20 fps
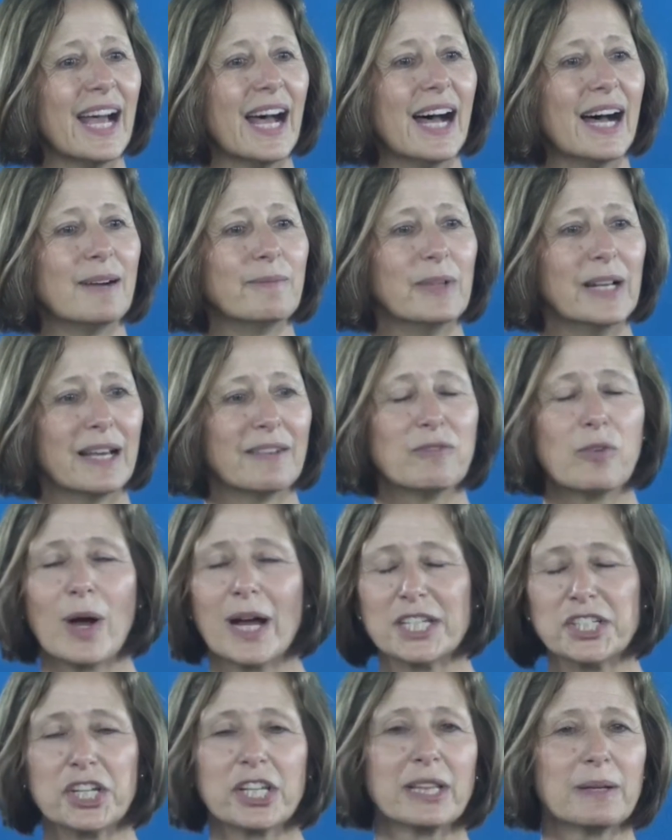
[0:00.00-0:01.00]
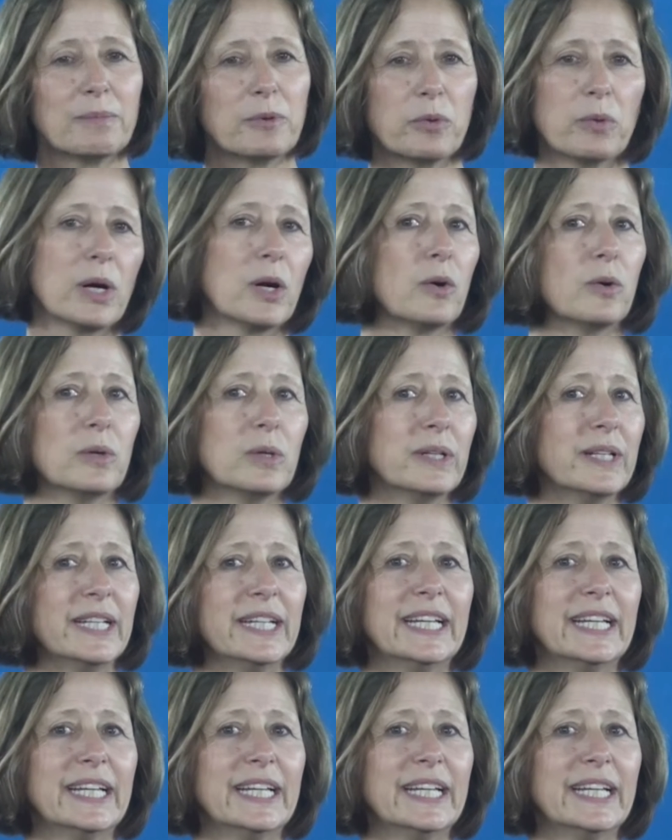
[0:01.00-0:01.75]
We love watching them grow.